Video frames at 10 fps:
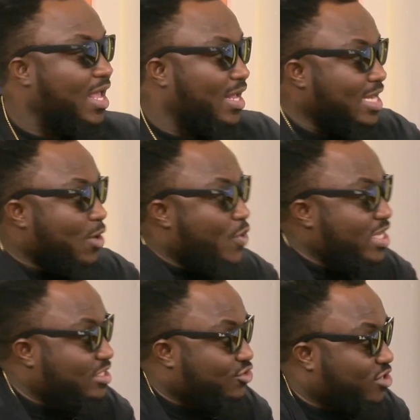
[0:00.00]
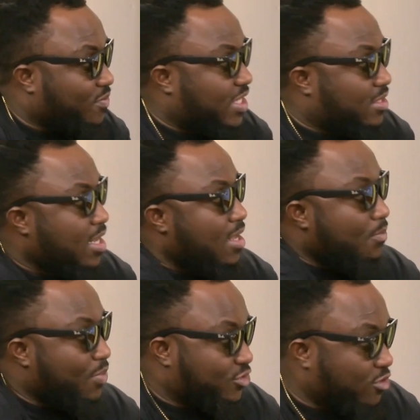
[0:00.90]
The week she dropped it,
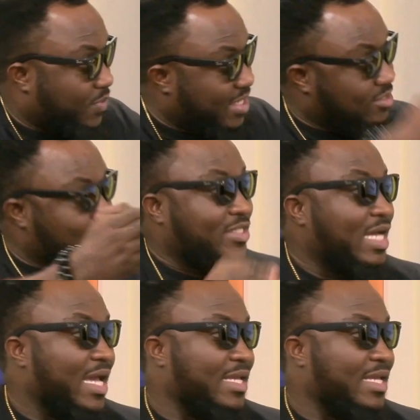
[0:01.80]
petrol prices went high.